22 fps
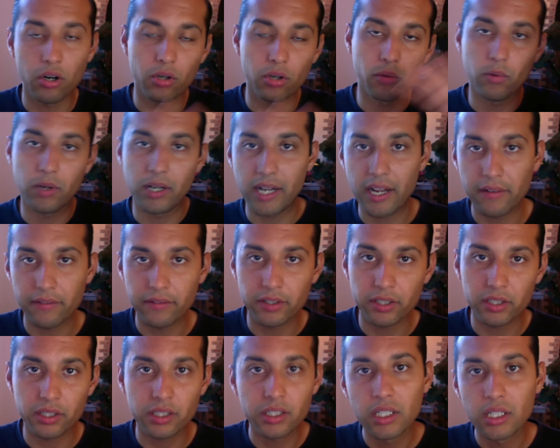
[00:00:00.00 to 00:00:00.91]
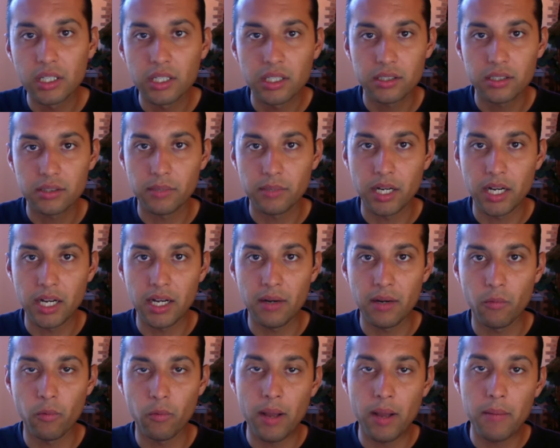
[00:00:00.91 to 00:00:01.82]
whatever
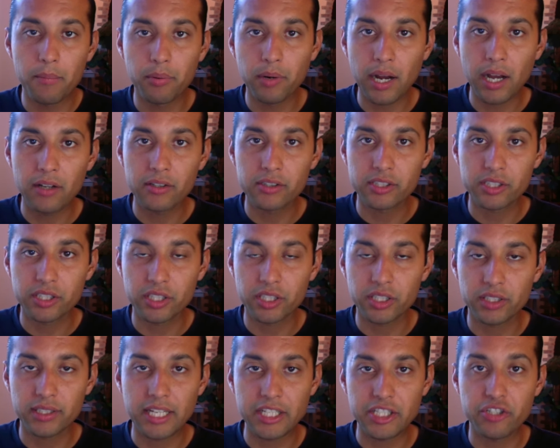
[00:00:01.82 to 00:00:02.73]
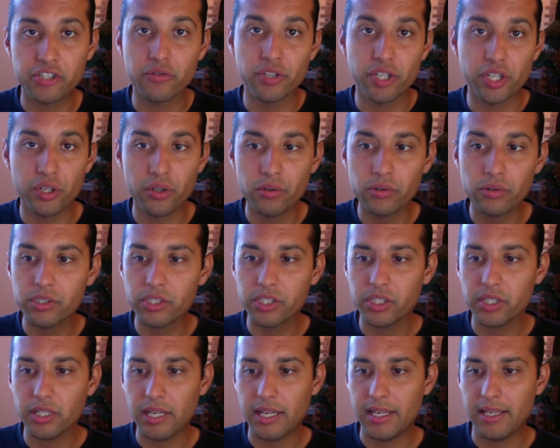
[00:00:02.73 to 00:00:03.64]
web browser that you use.
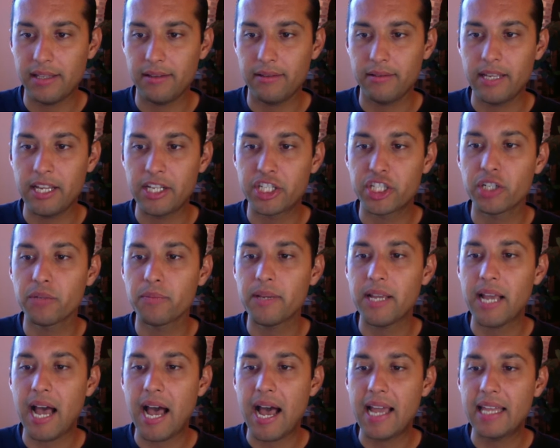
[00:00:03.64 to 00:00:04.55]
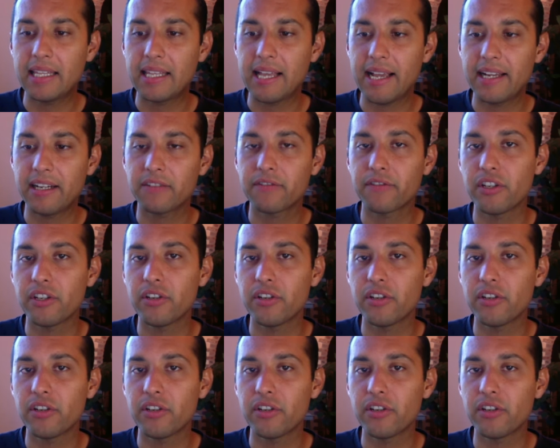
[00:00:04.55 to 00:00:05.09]
It should be highlighted for you